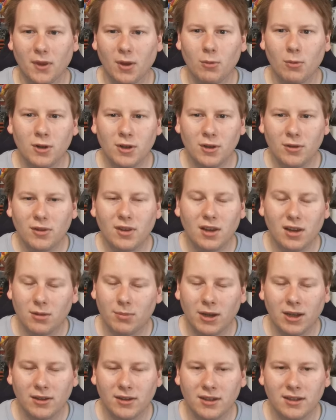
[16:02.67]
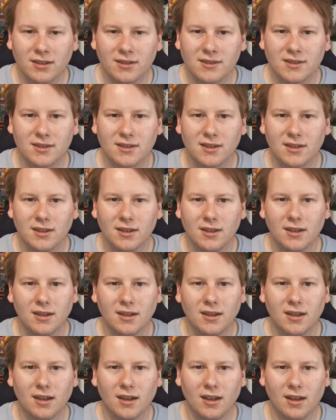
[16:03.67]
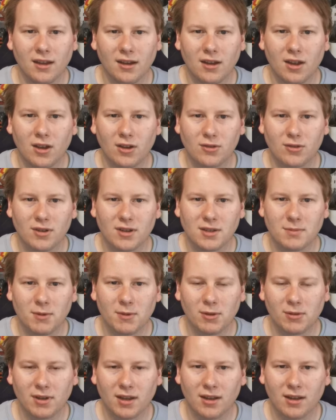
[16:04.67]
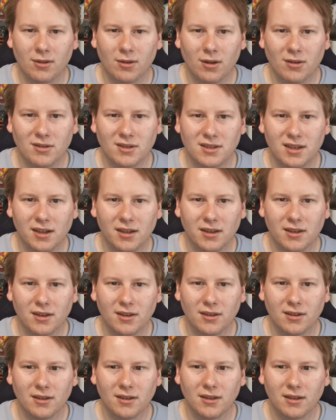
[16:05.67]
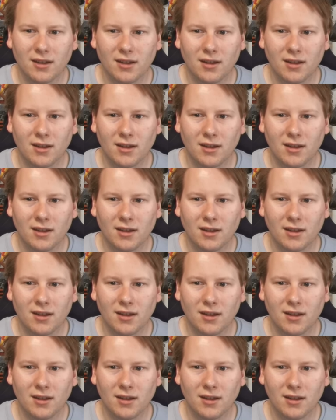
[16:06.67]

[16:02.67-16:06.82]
what do you think about these uh, countries building their own silicon?